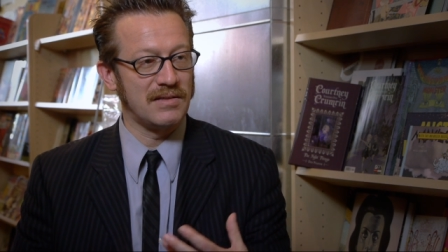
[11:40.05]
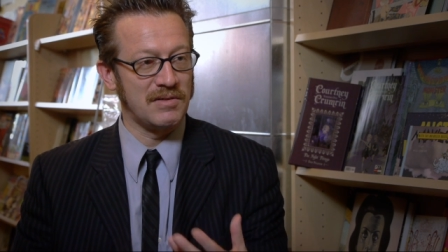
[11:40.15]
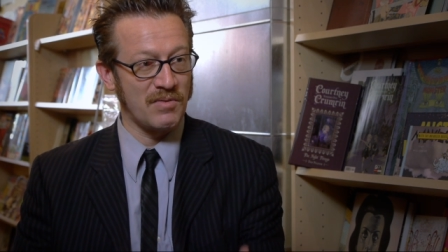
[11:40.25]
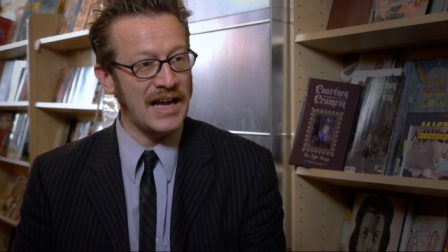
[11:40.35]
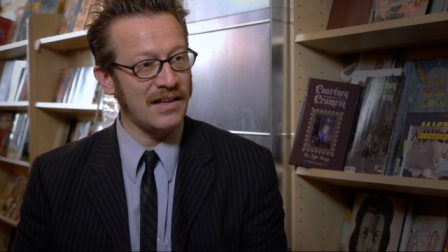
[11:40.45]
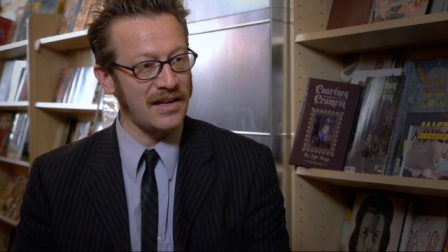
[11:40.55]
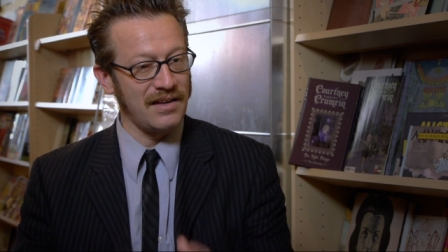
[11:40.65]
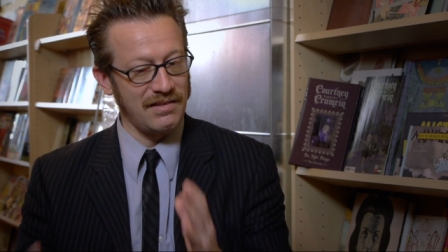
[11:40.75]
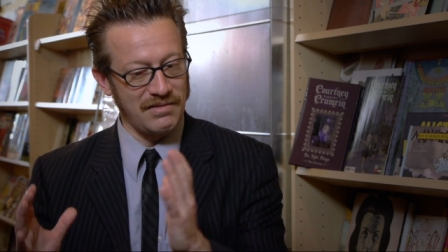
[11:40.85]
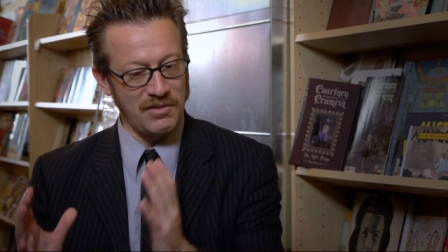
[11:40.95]
But in
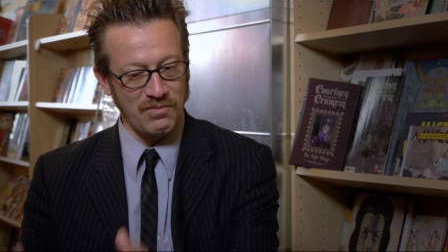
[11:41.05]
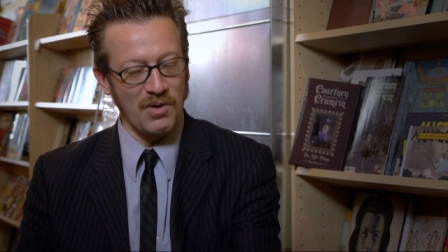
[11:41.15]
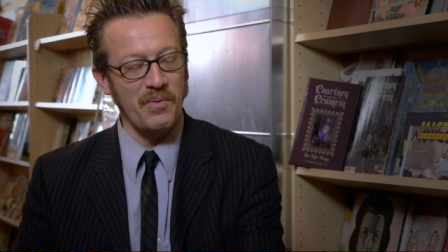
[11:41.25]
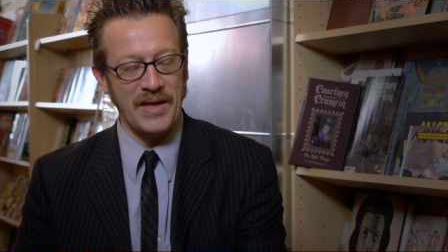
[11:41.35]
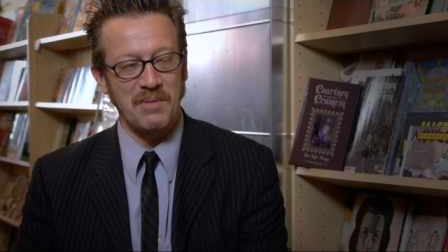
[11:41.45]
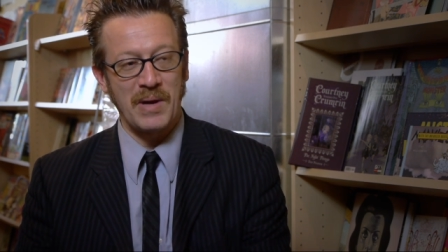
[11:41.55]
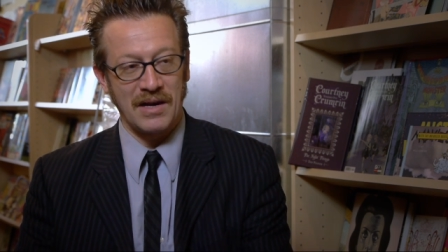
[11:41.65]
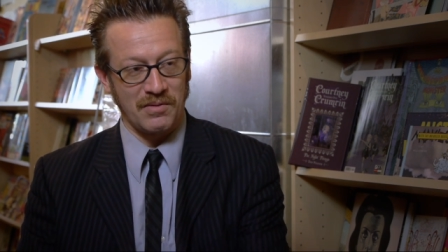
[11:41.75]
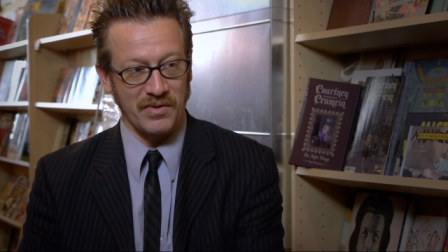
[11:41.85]
reality, you wrote that panel,